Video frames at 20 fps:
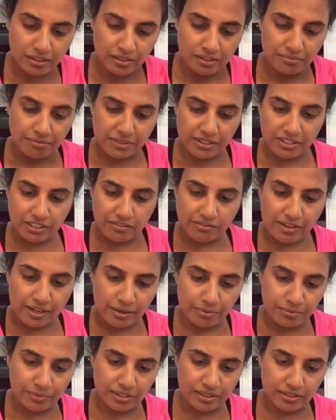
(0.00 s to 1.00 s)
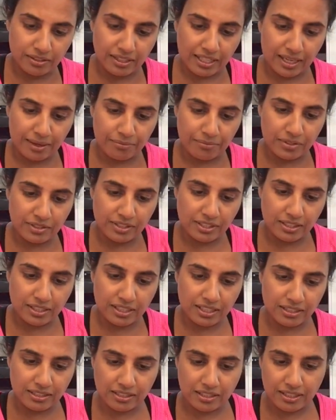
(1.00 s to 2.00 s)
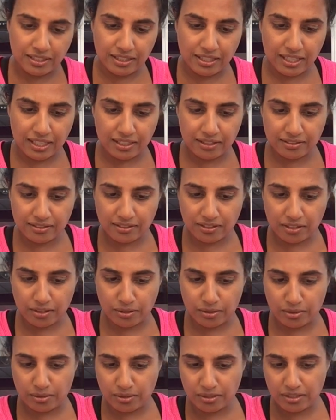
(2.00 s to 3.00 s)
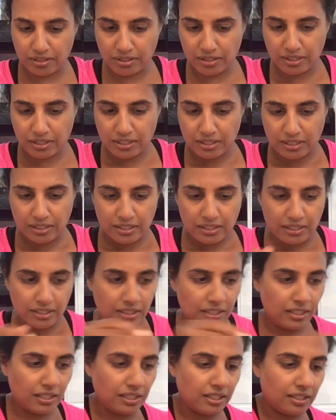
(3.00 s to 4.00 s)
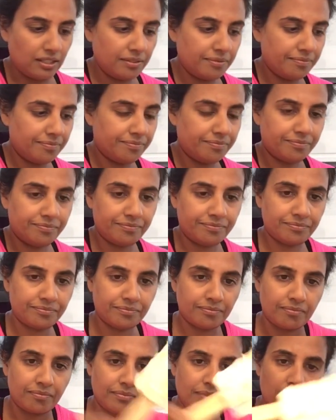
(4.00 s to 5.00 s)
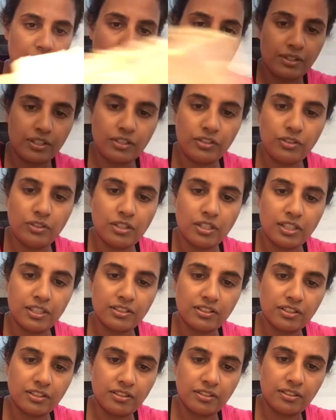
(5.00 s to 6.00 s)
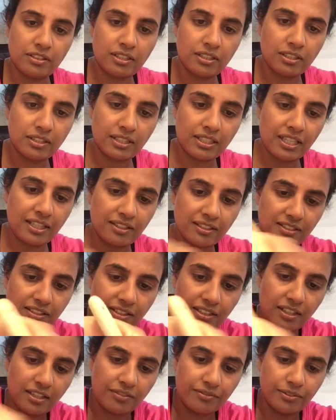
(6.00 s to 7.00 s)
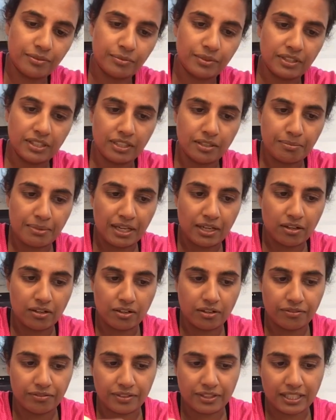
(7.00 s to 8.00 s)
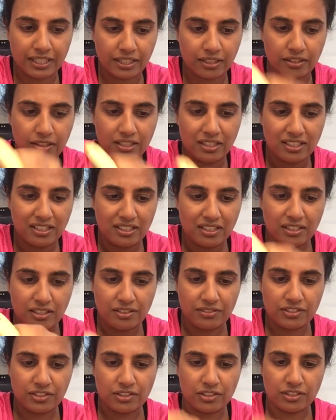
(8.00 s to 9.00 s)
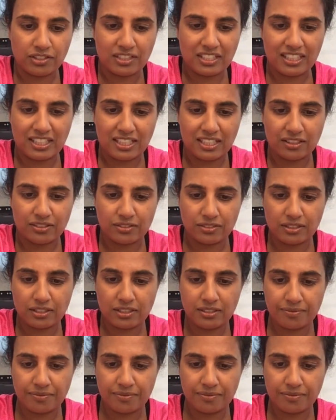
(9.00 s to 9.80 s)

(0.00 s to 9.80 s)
Messing around with cameras and things like that. So yeah, I reckon you guys could get this in the oven within about half an hour of starting out.